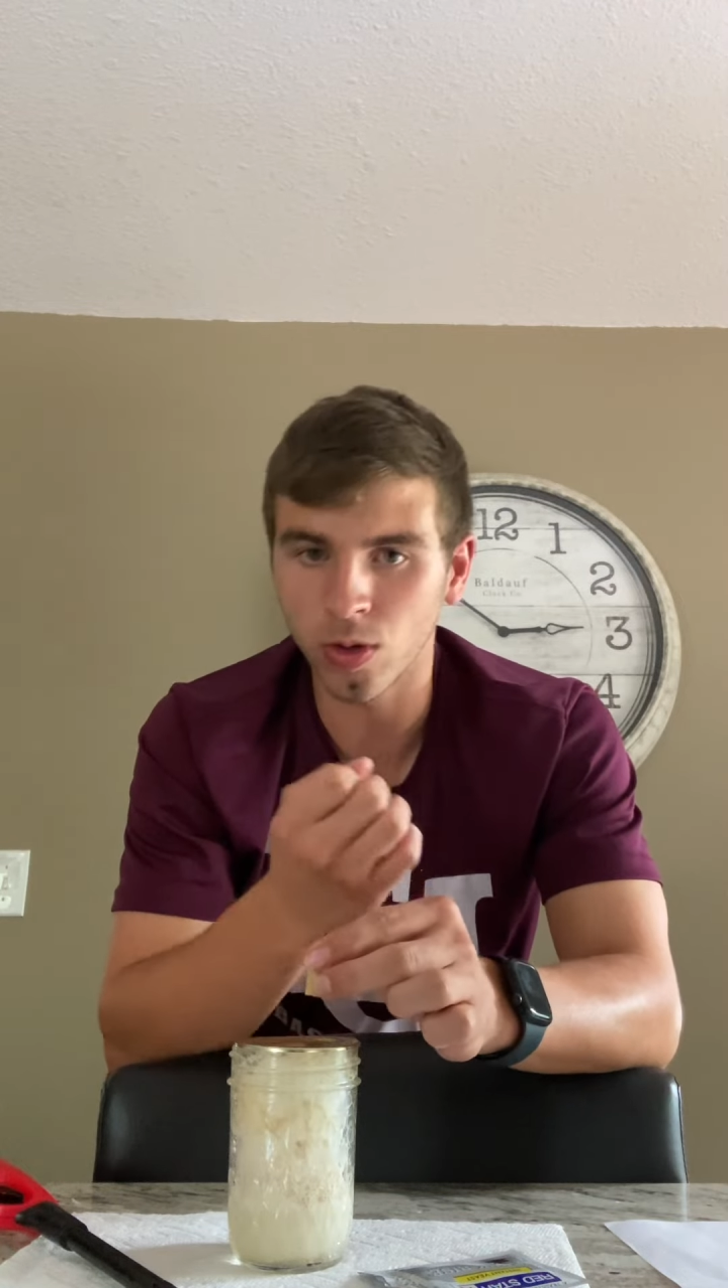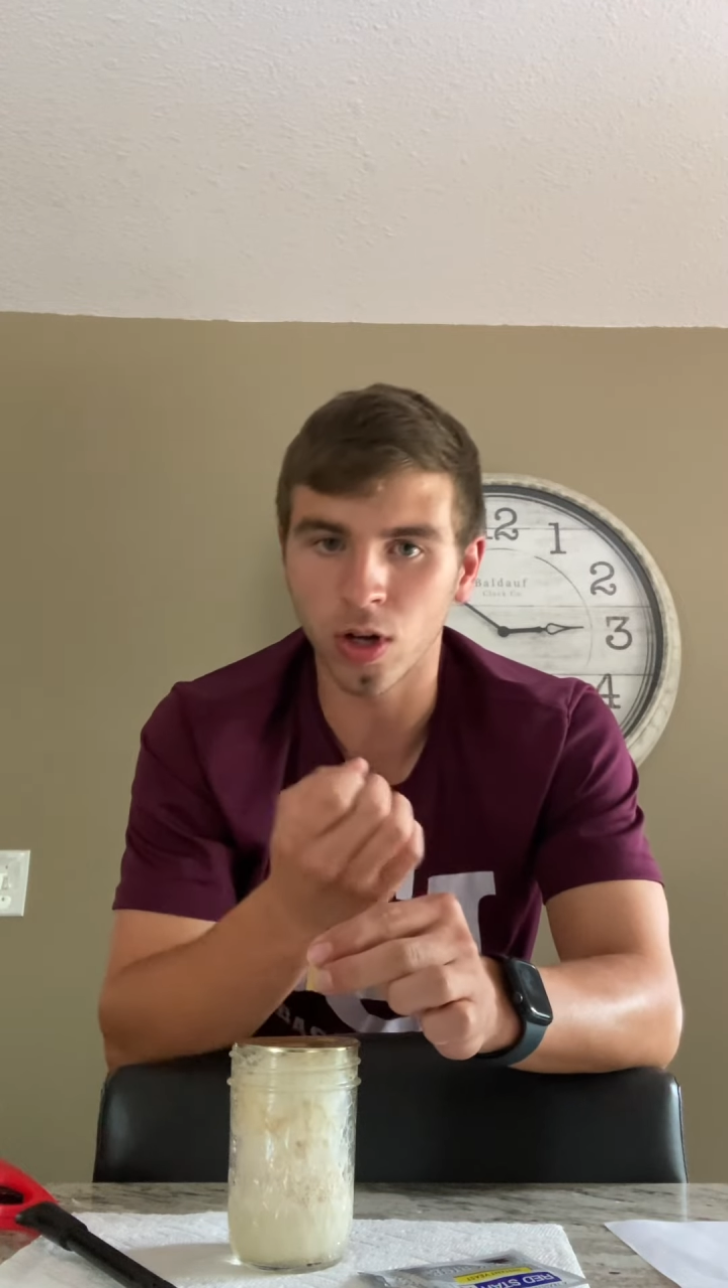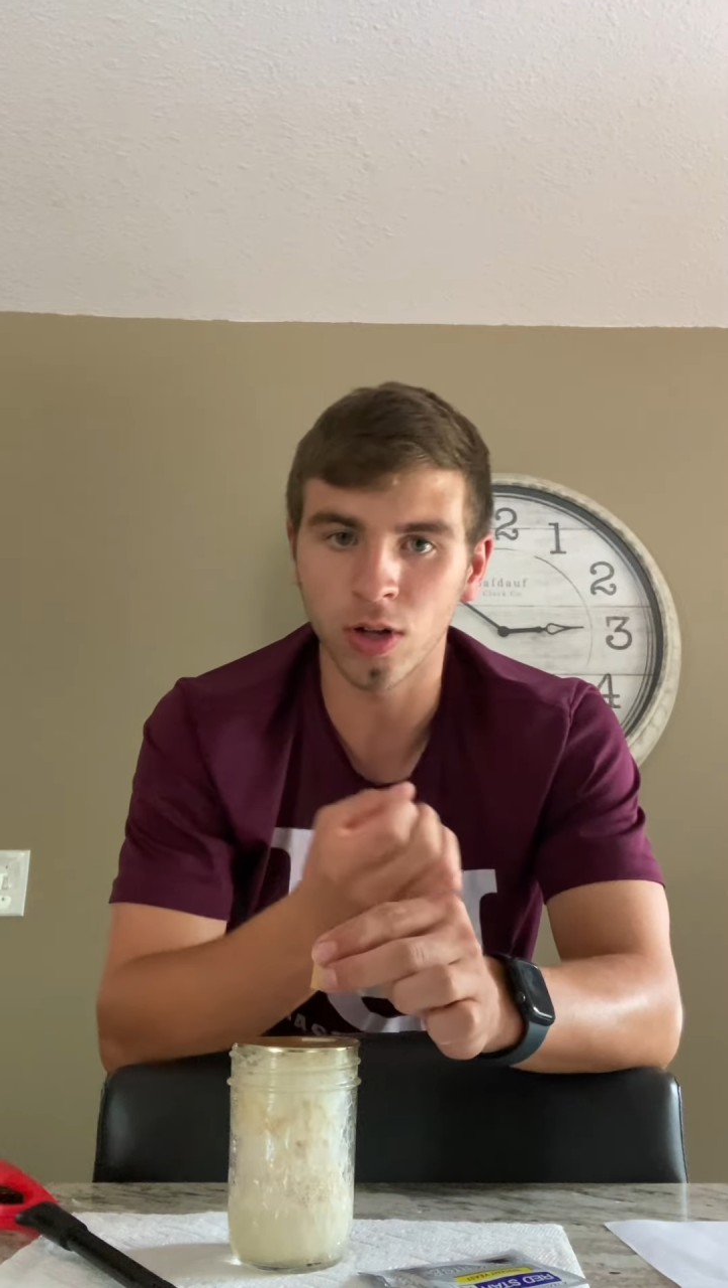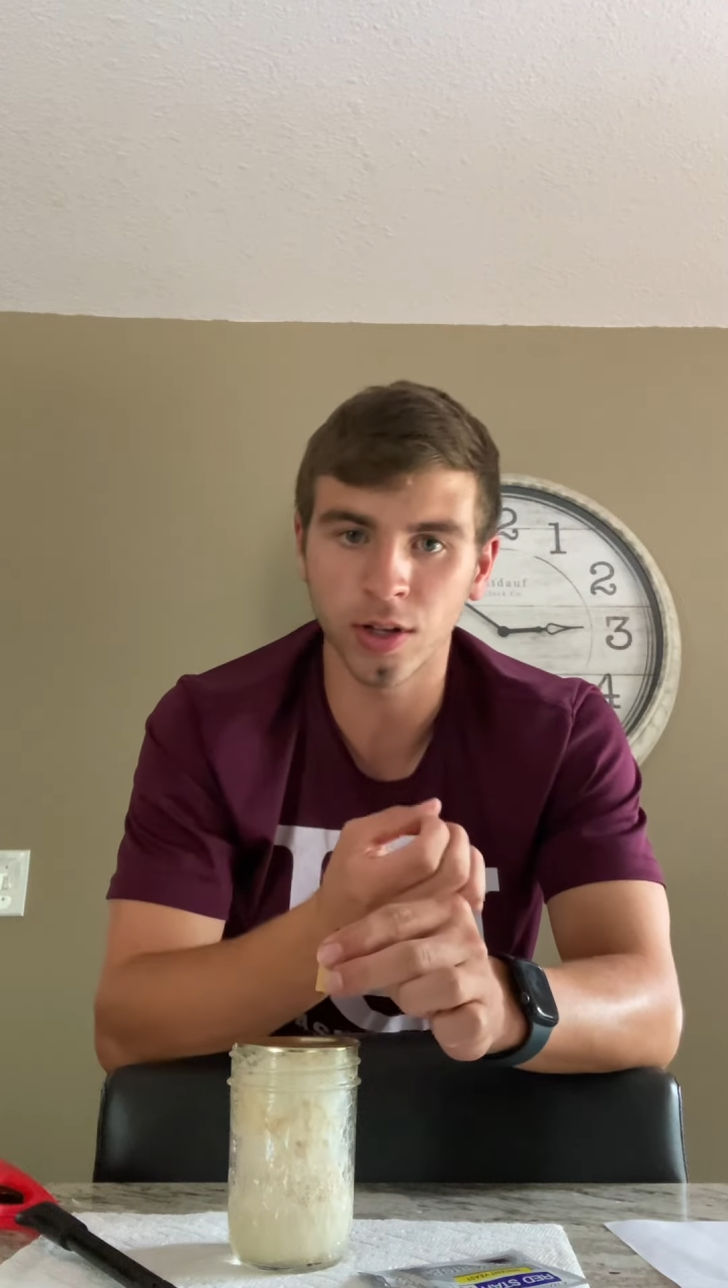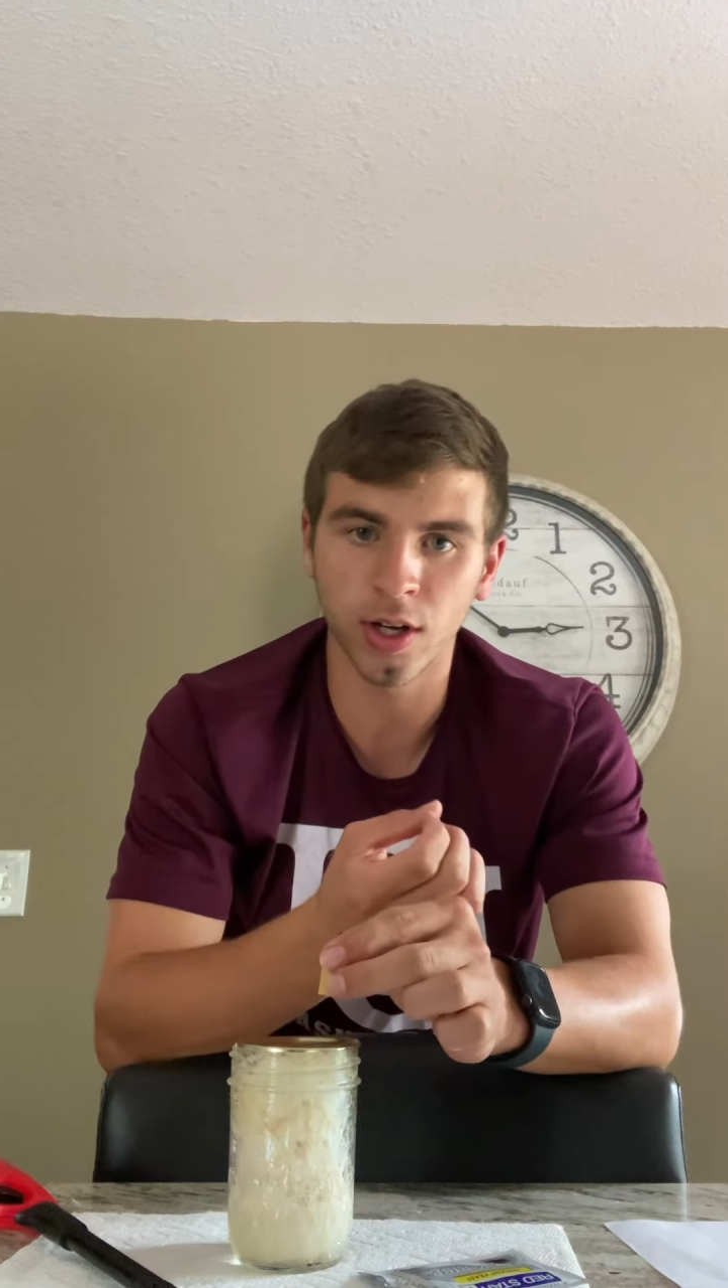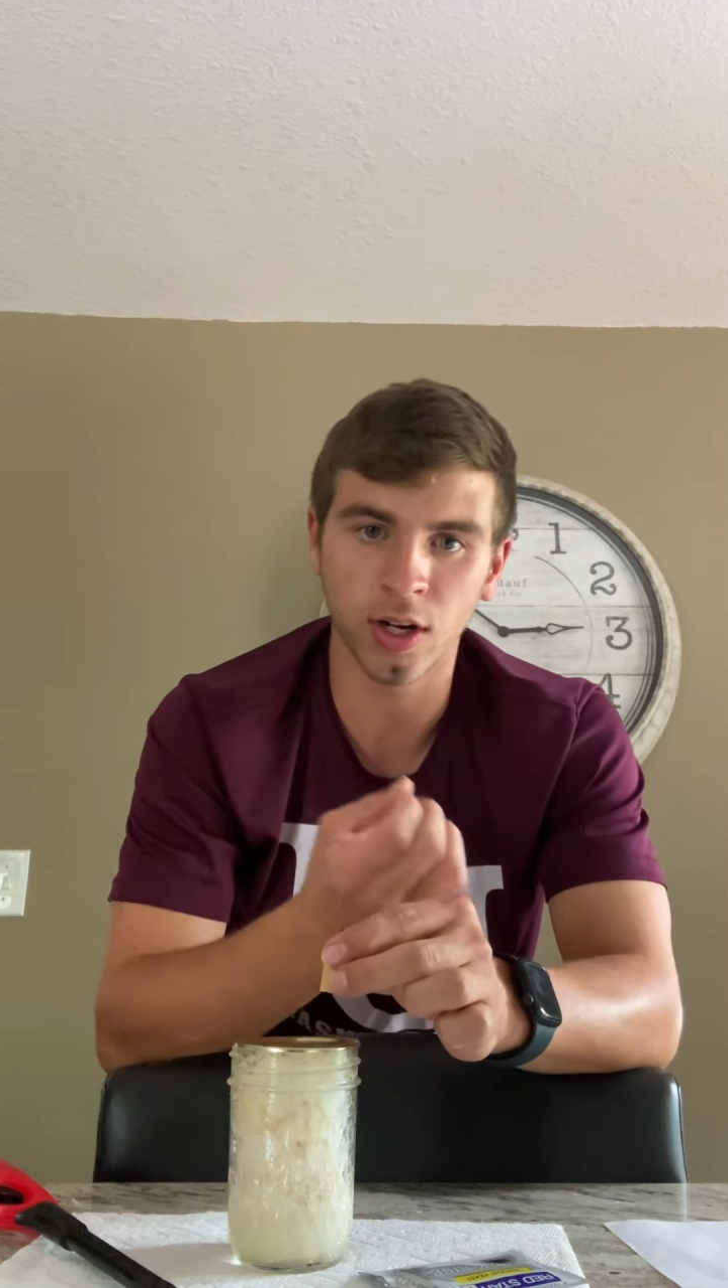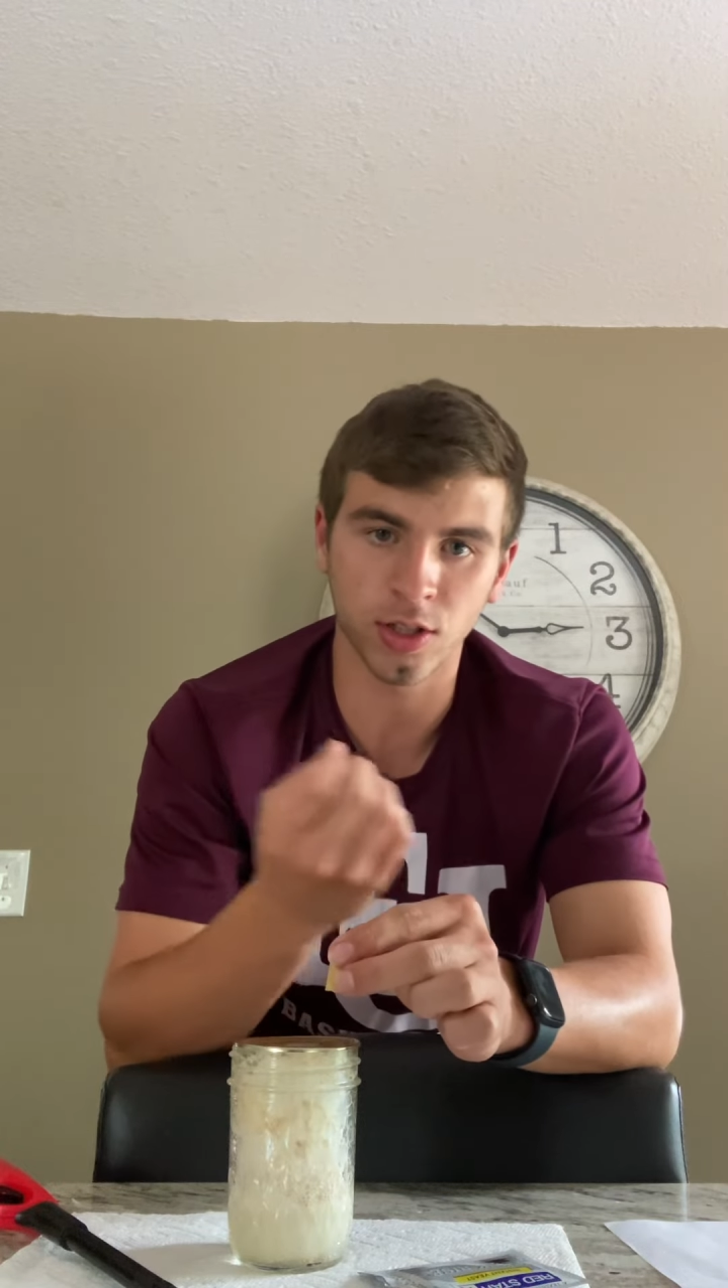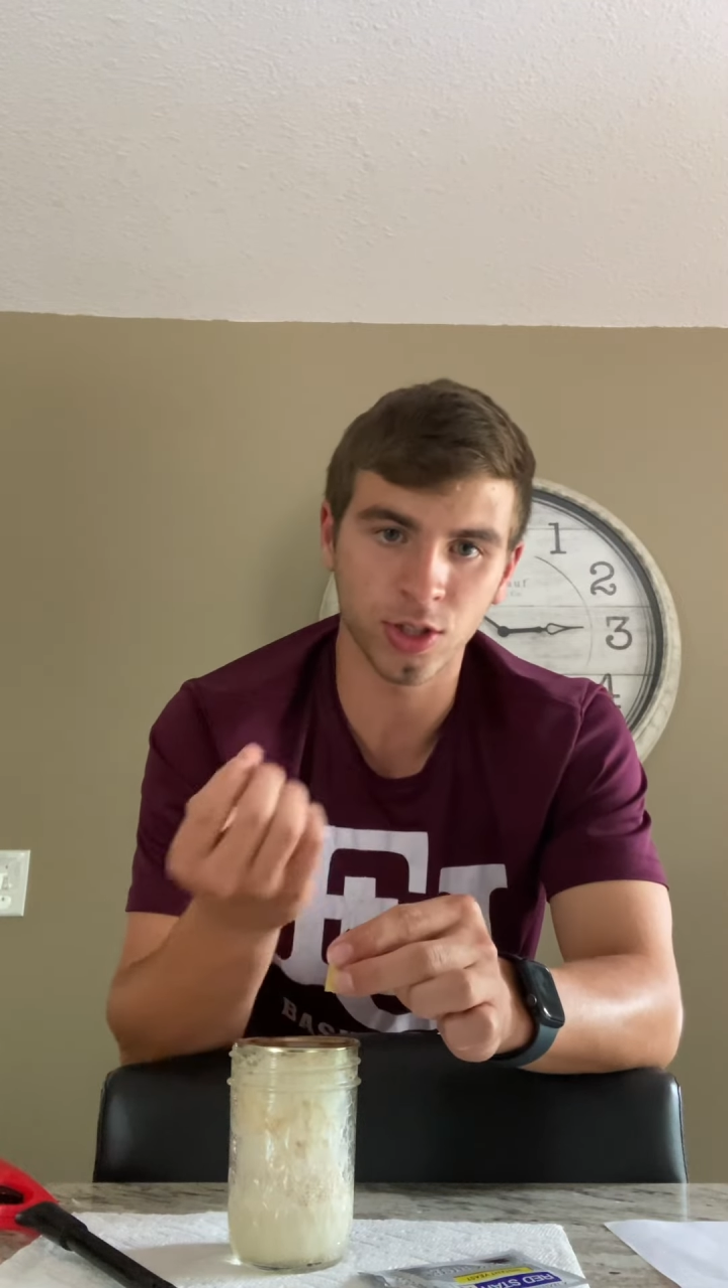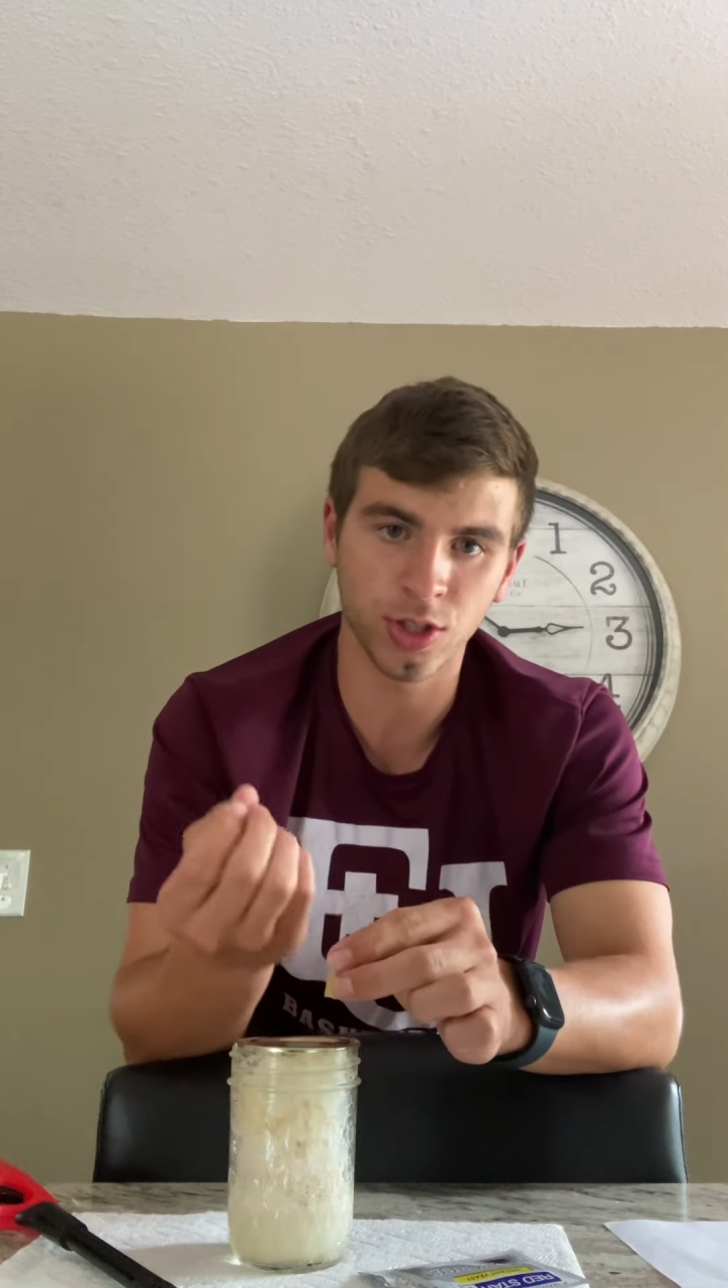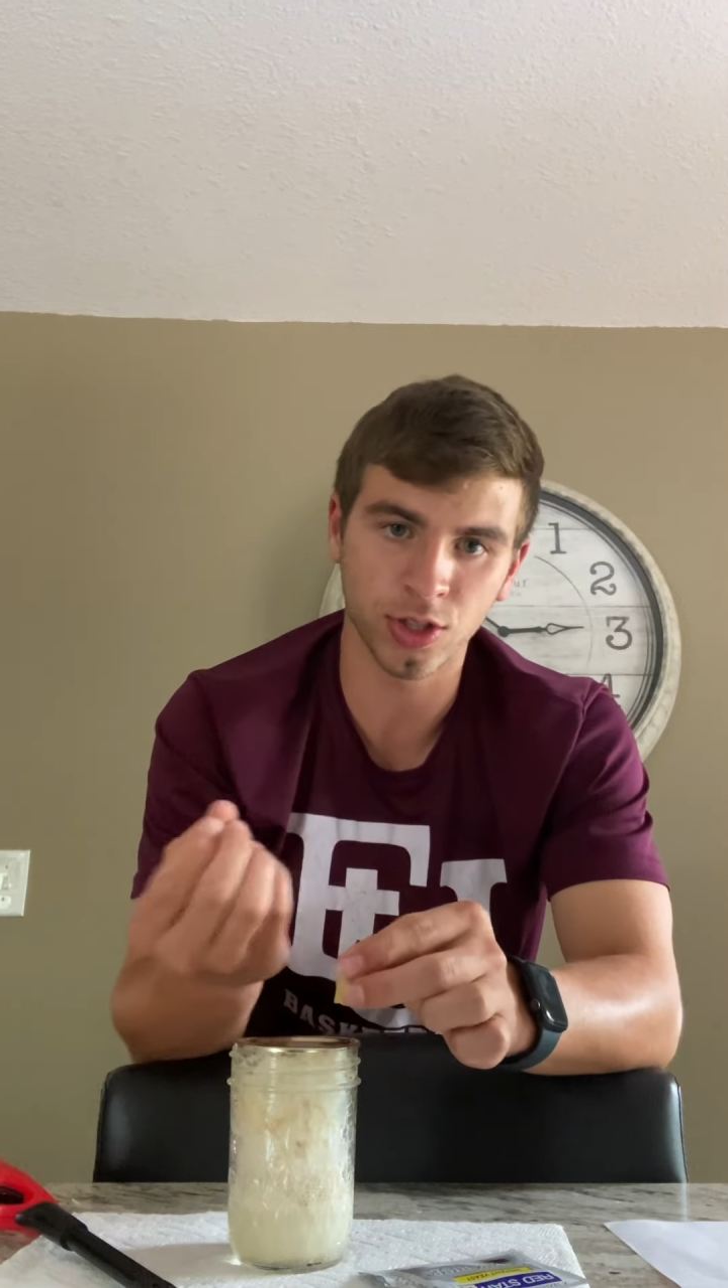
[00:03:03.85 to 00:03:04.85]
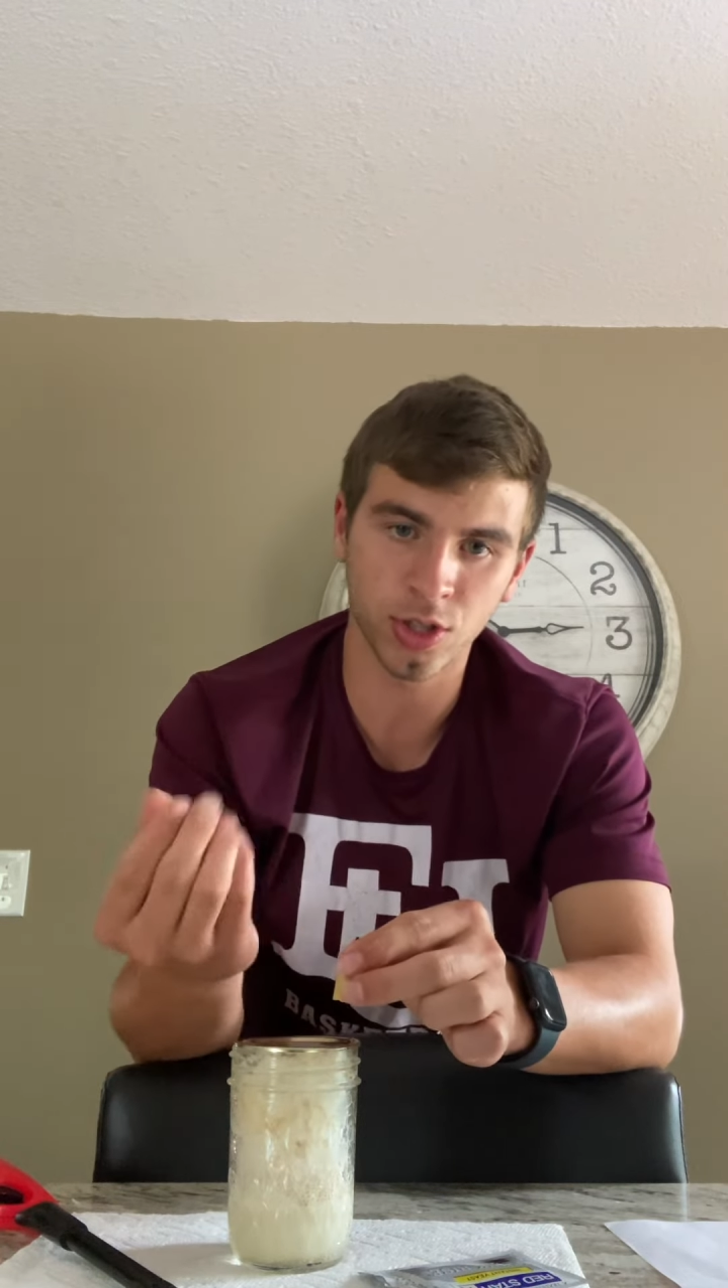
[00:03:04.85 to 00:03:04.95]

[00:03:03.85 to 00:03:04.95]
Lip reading: all the oxygen is